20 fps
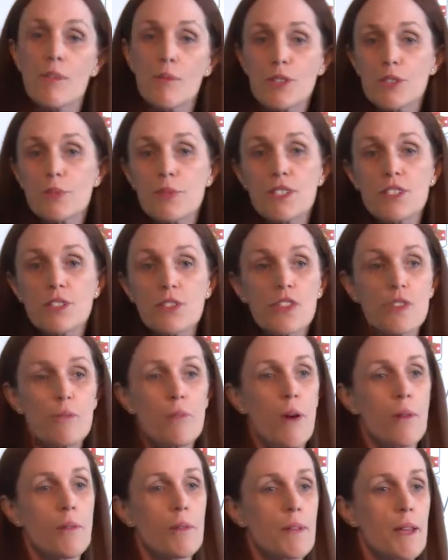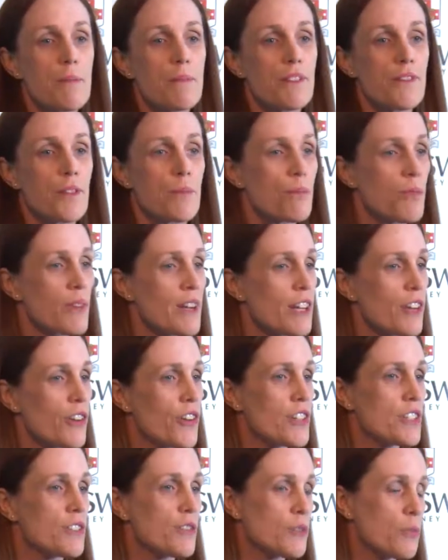which was sort of probably a bit of a
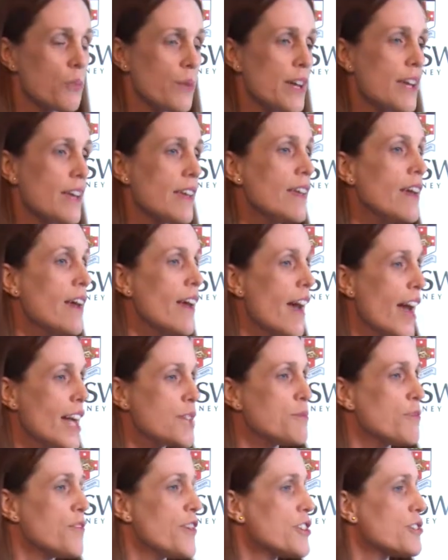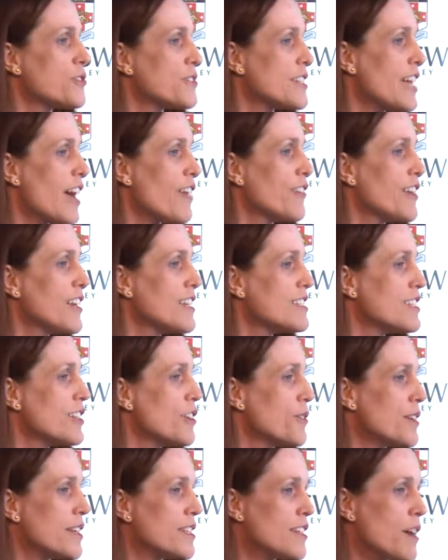precursor as we, as professional staff leaders at
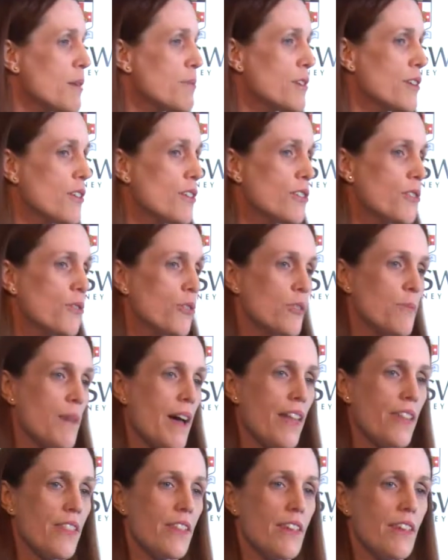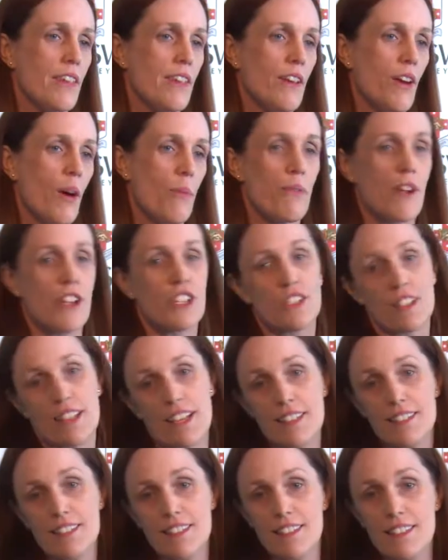UNSW, thought about the operational
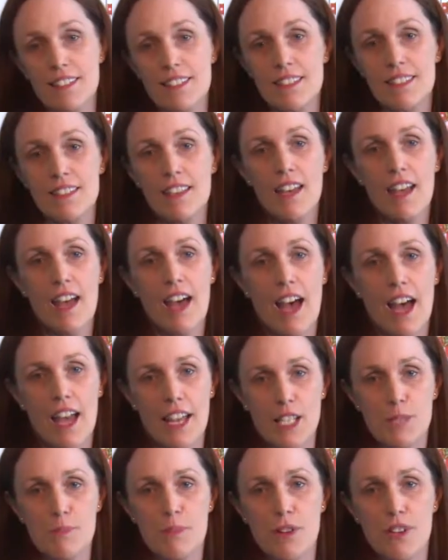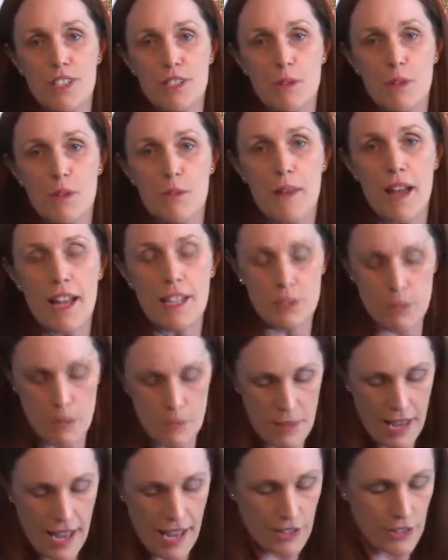excellence experience we were about to
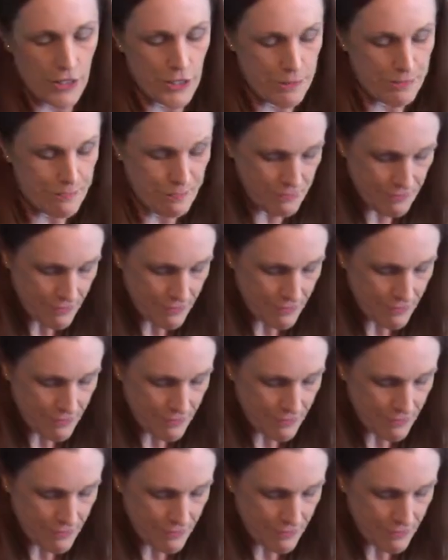embark on.